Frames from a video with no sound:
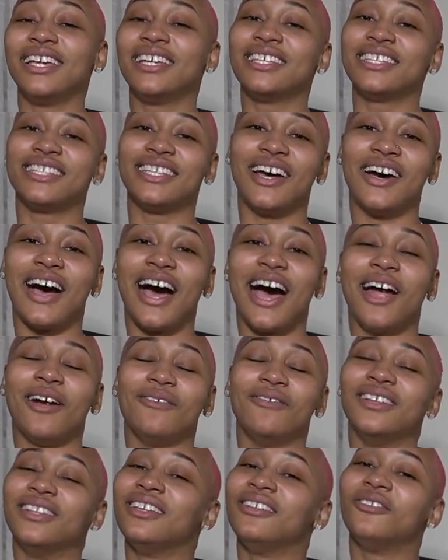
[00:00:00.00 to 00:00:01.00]
So I
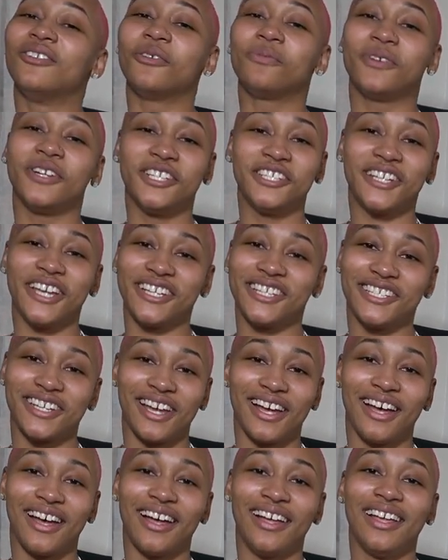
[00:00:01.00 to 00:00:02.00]
really do appreciate
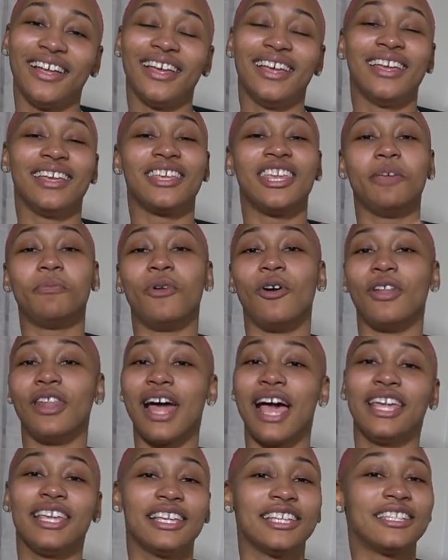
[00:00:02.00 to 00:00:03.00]
y'all. Keep on
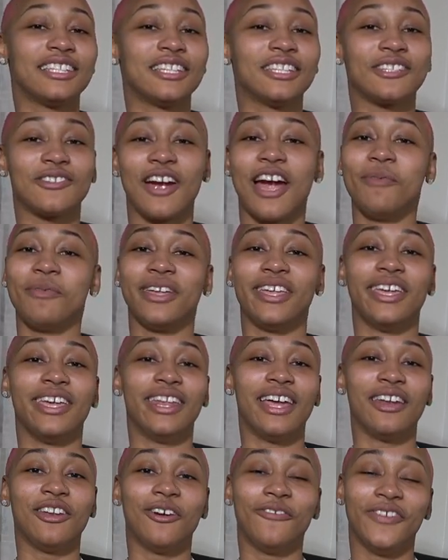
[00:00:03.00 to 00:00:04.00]
liking and subscribing. Hit
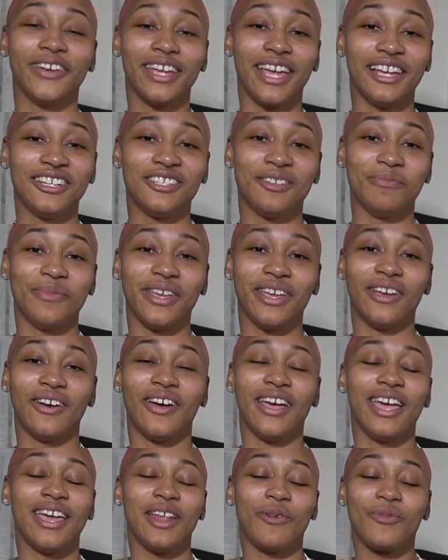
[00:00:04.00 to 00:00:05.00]
that notification
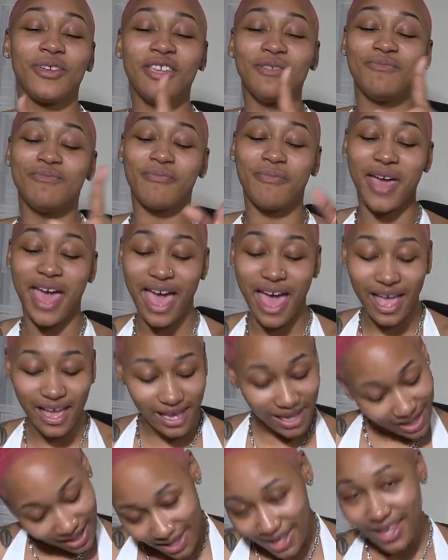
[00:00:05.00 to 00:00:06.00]
bell. And we
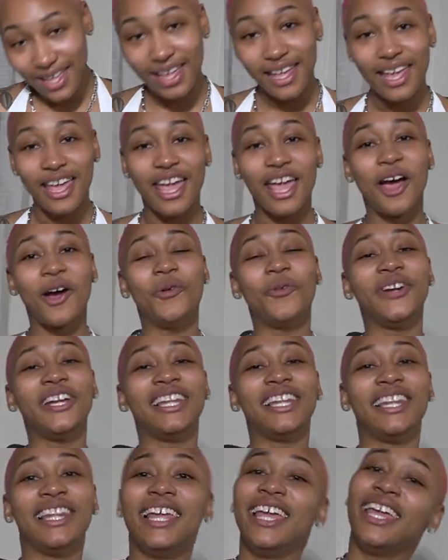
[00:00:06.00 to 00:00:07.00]
back and we
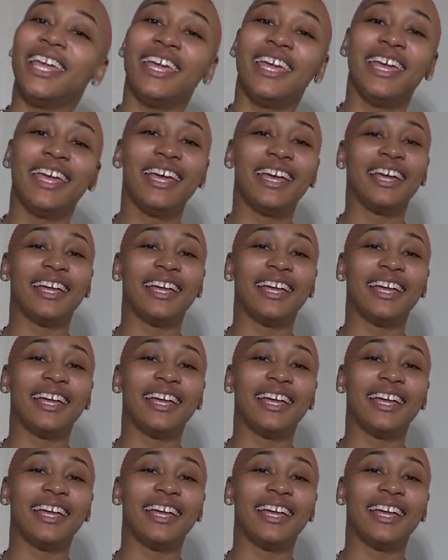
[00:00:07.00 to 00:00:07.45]
lit.